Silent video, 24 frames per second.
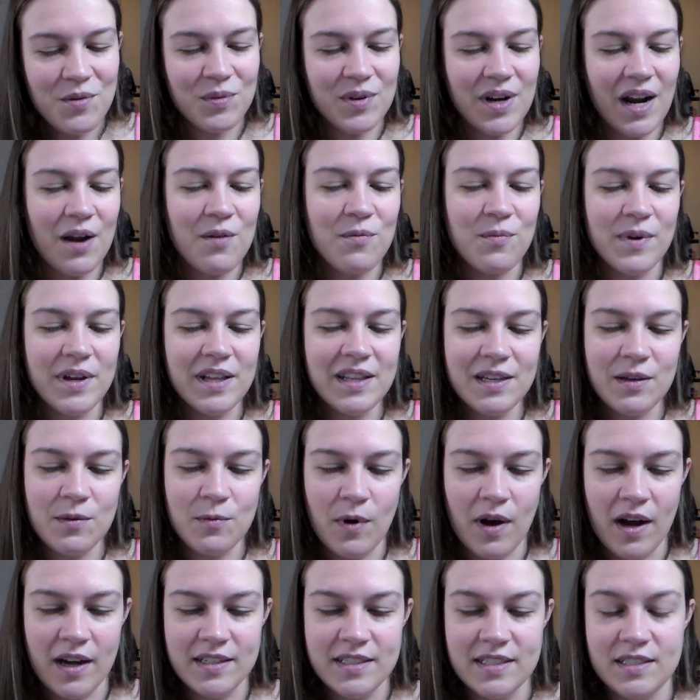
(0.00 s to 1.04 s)
What I really
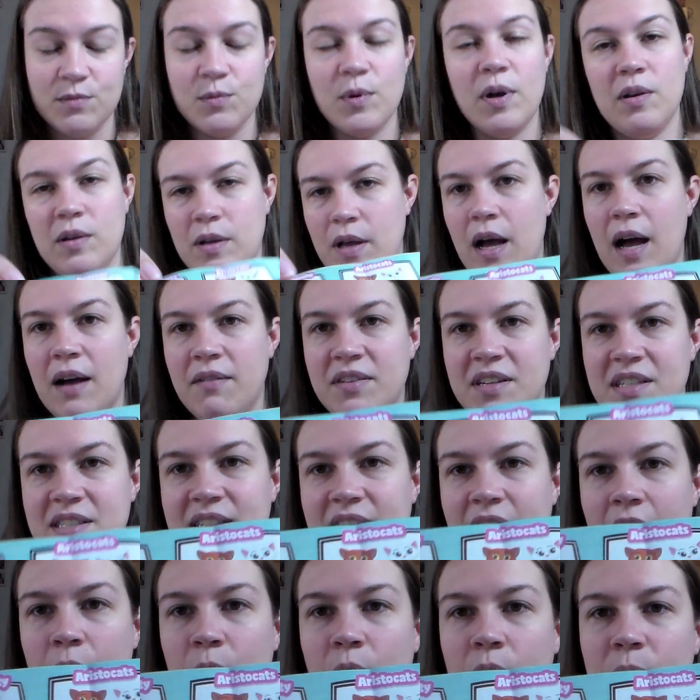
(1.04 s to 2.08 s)
want is, well,
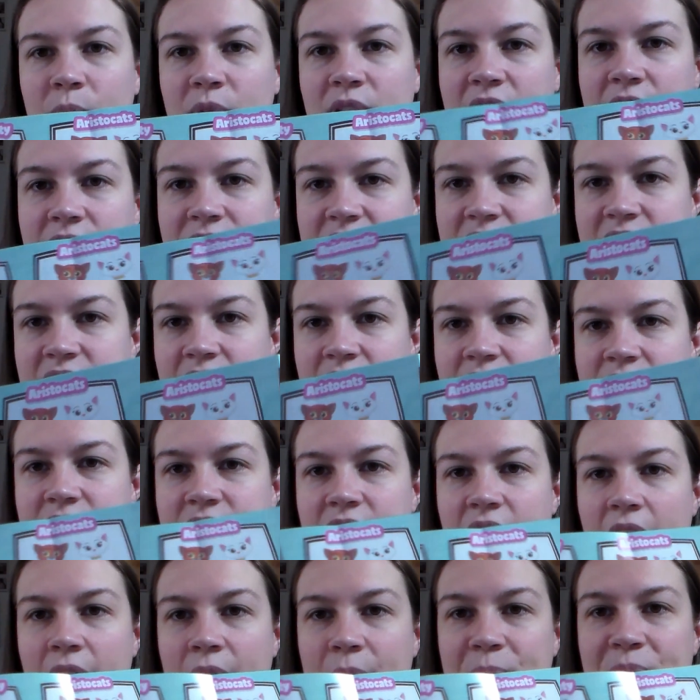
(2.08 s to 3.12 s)
obviously I want Maleficent,
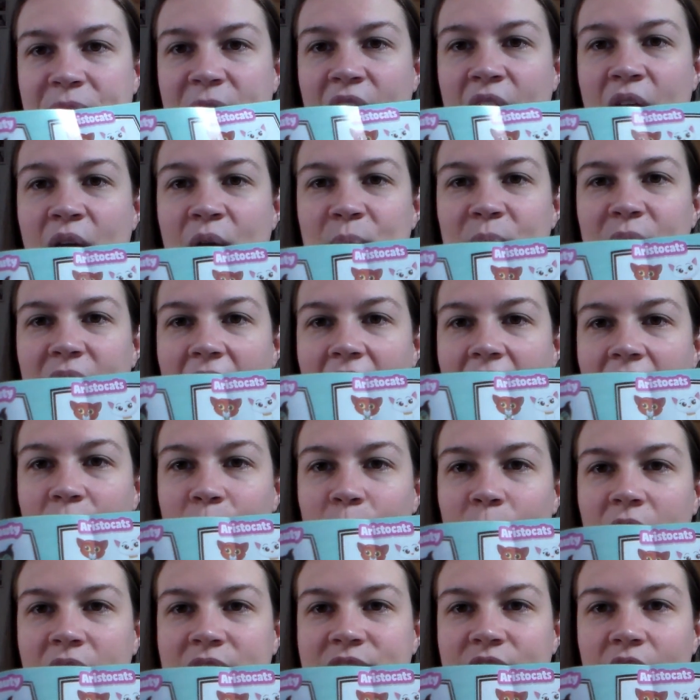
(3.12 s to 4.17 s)
but
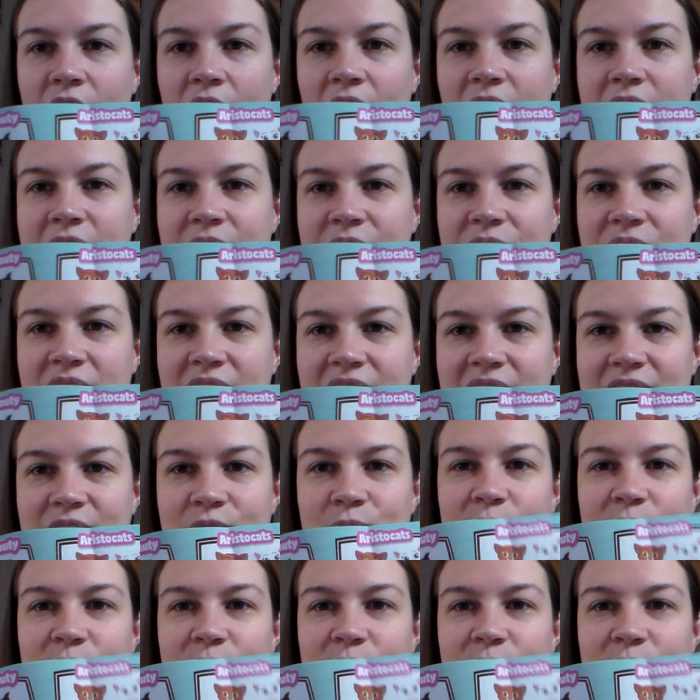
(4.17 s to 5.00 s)
I want all of these